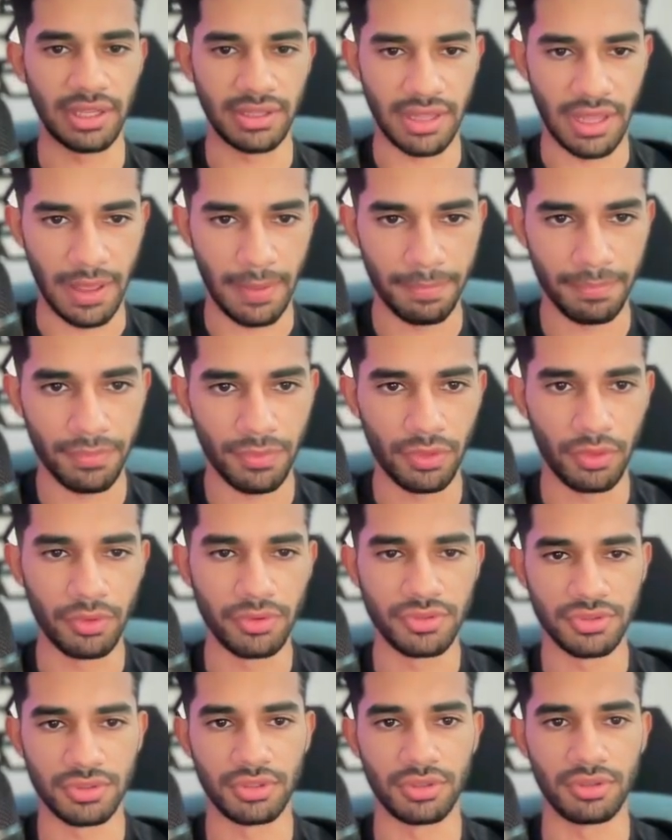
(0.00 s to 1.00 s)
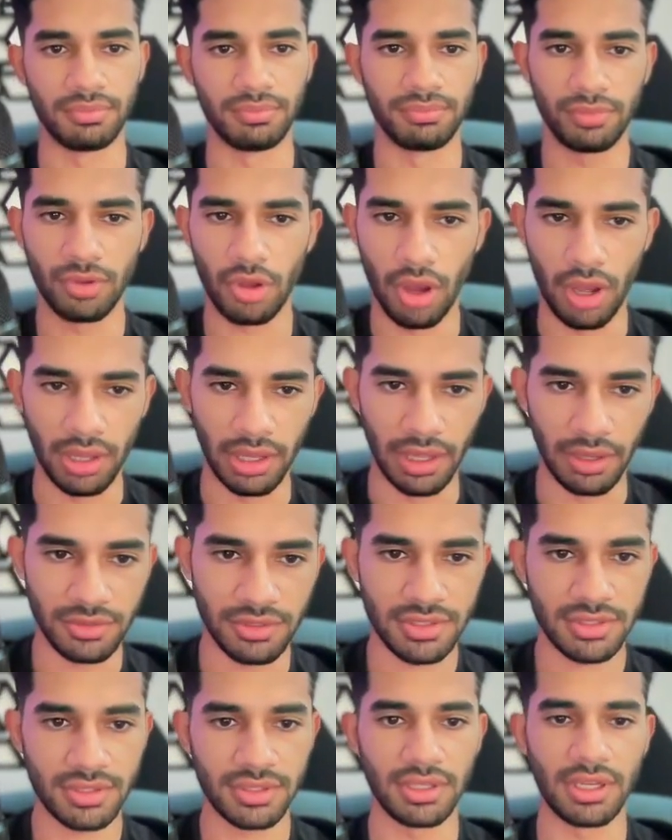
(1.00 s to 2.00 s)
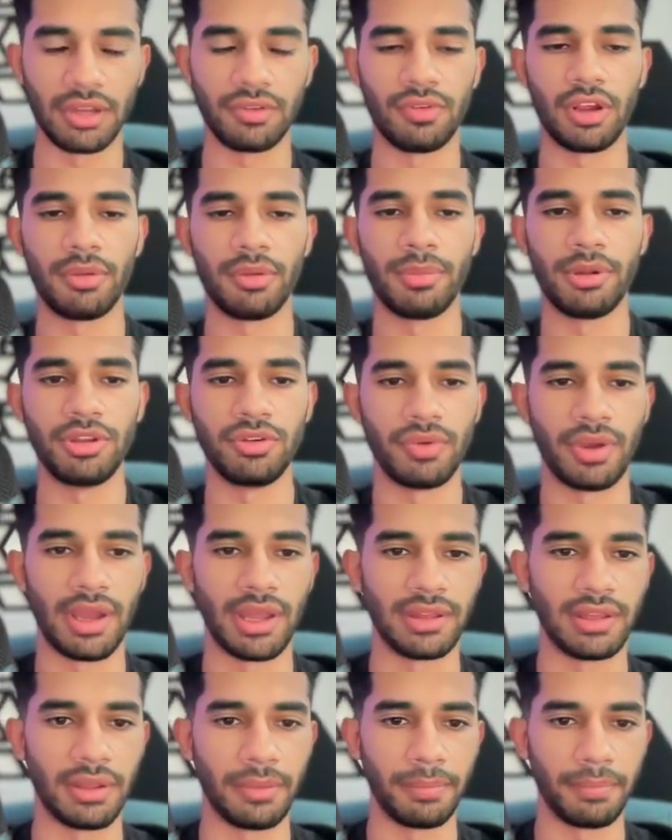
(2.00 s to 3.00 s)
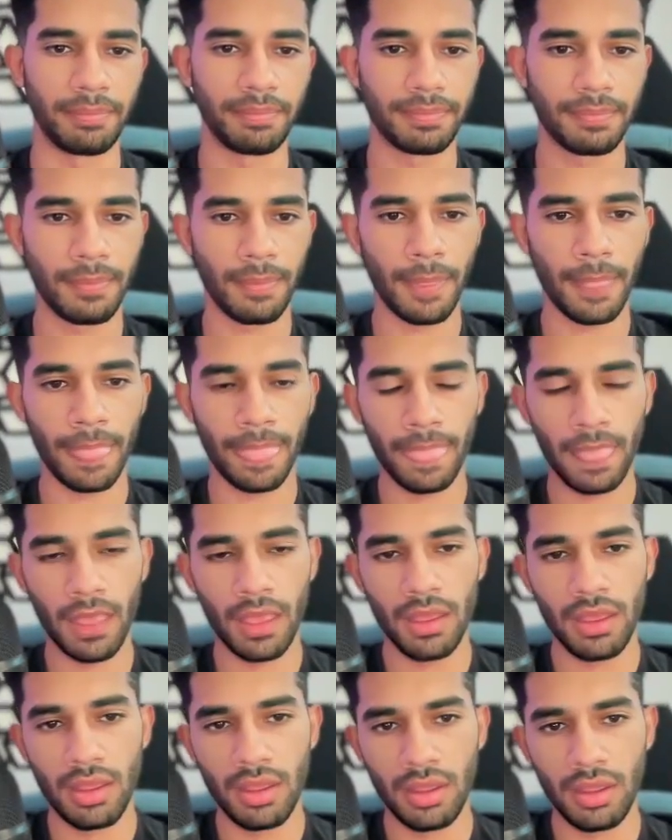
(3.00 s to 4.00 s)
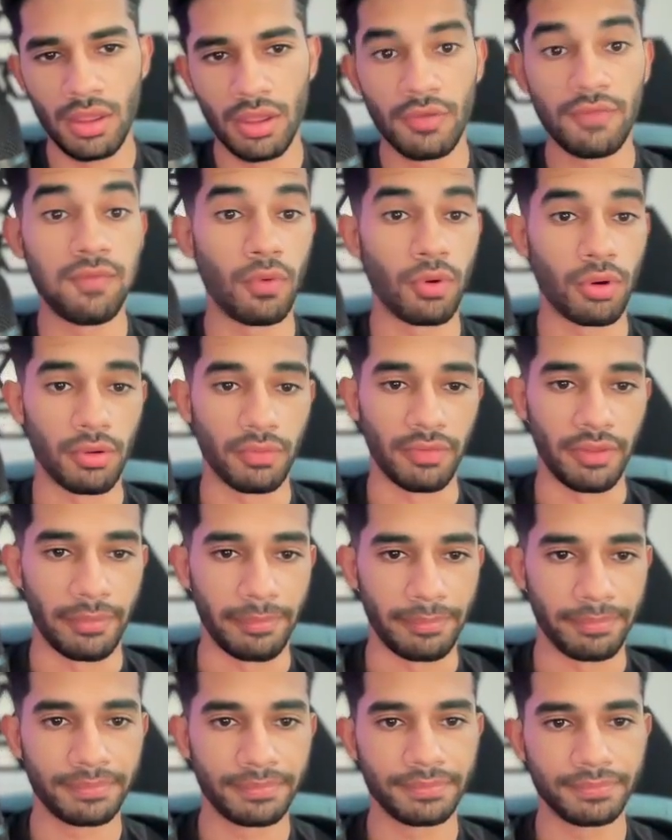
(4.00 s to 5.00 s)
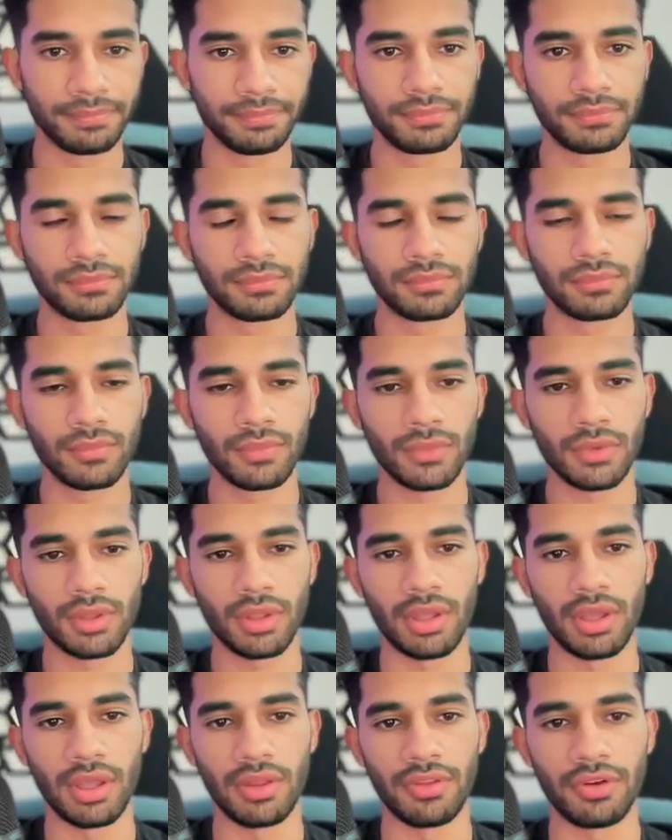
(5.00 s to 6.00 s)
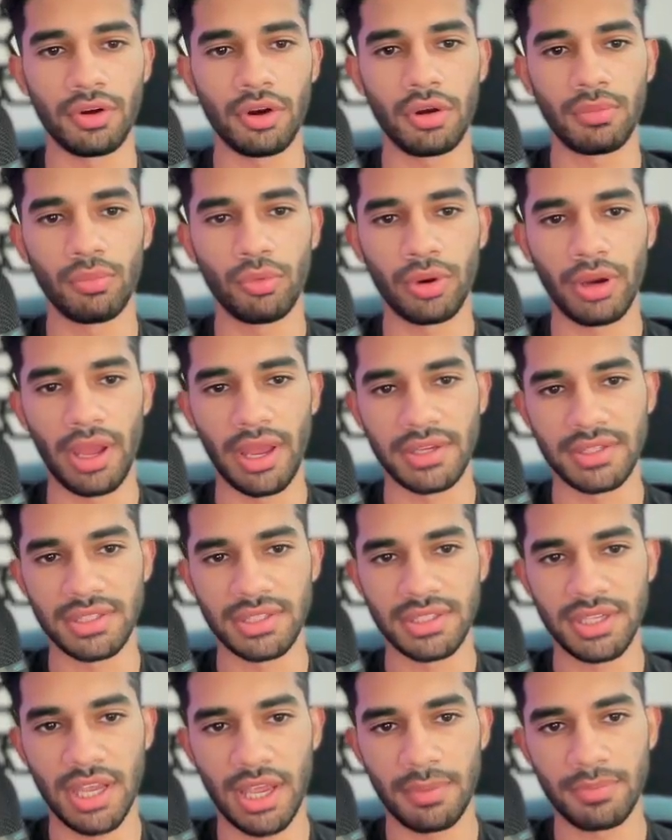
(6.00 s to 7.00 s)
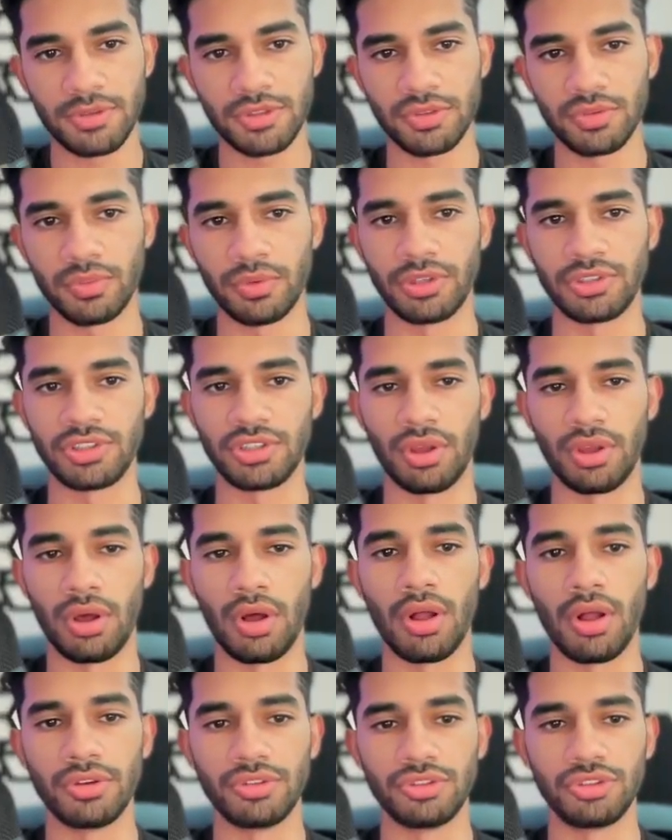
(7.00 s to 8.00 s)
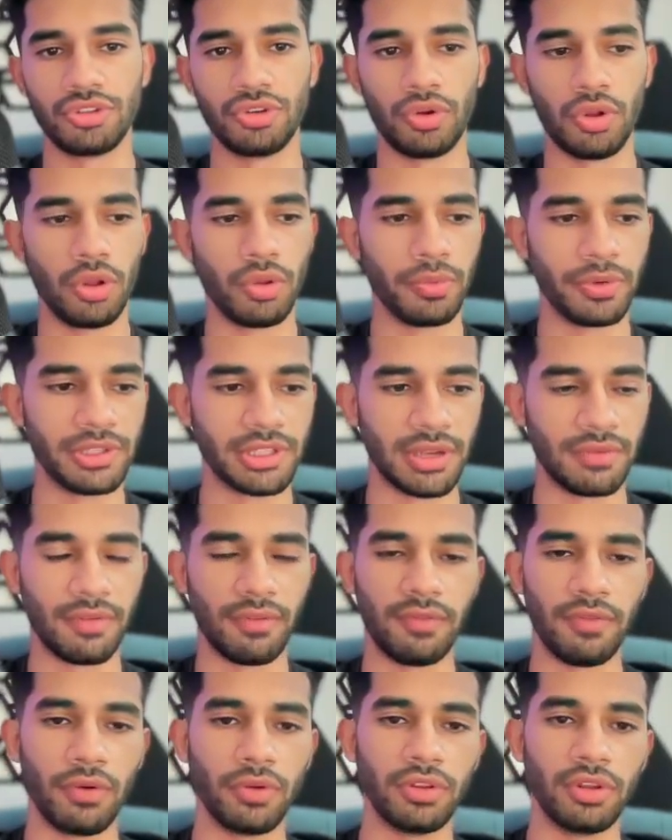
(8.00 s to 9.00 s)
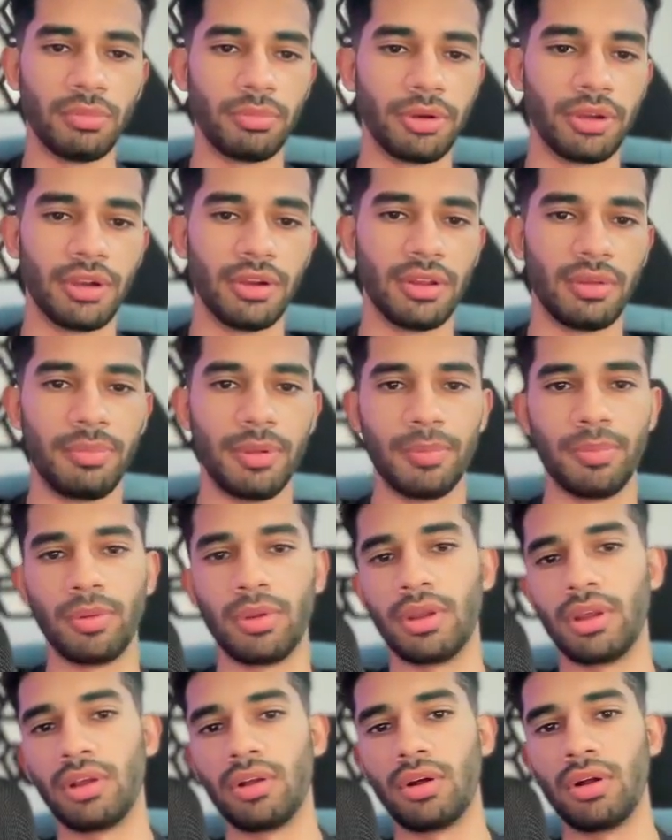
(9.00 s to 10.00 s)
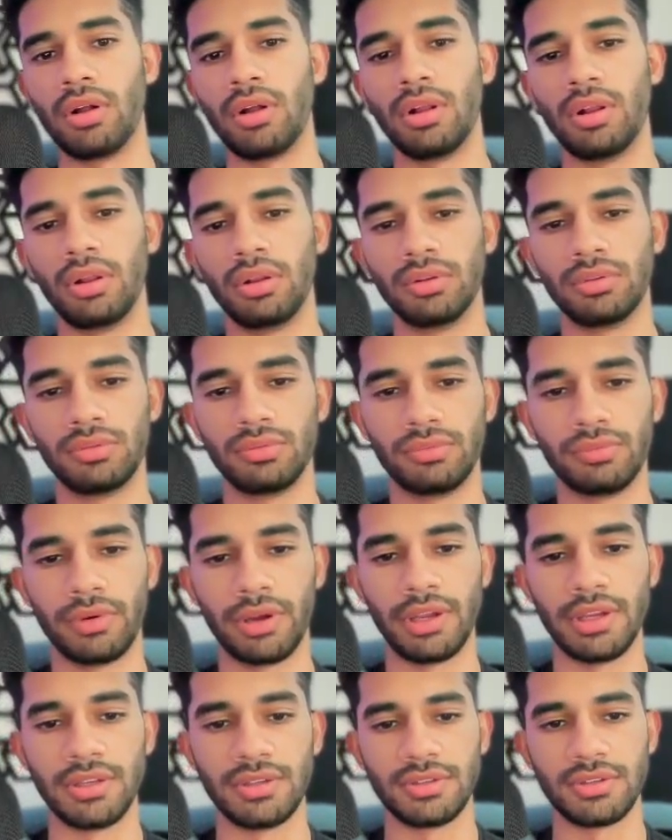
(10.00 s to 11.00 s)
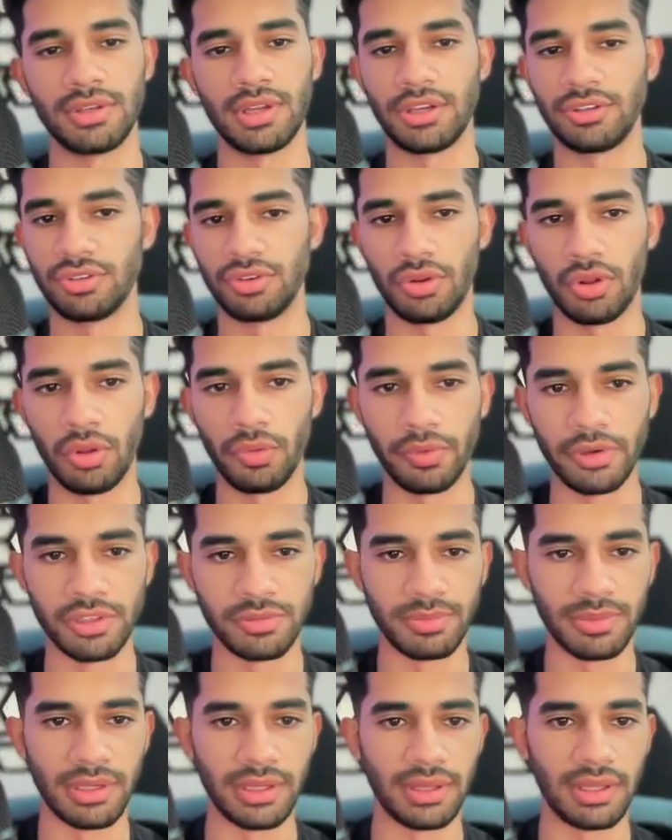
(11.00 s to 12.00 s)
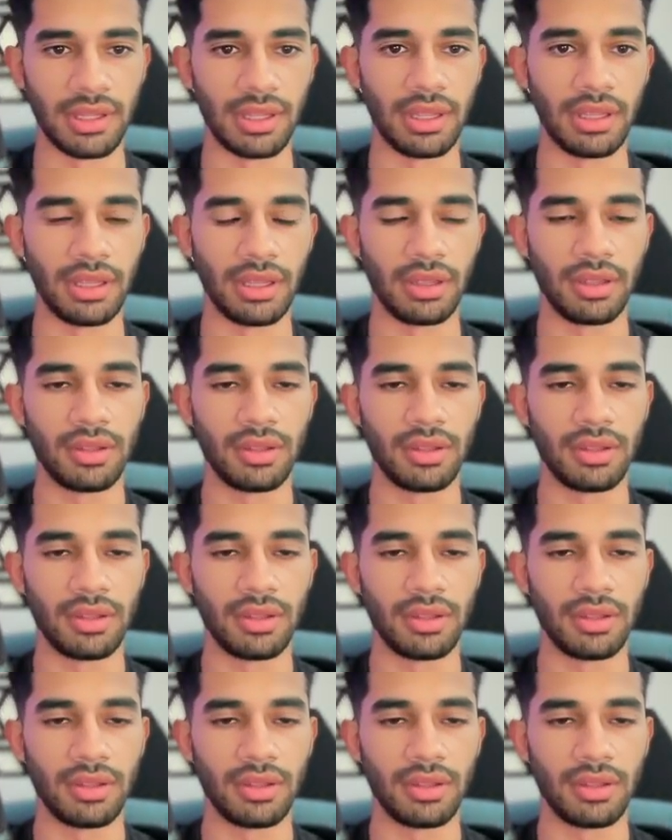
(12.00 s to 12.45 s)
that. Those are callouts, and I'd recommend you add them. 4 of them. There are more asset types, which the calls, you should always have a phone number here that people can call, right? So that should always be a thing.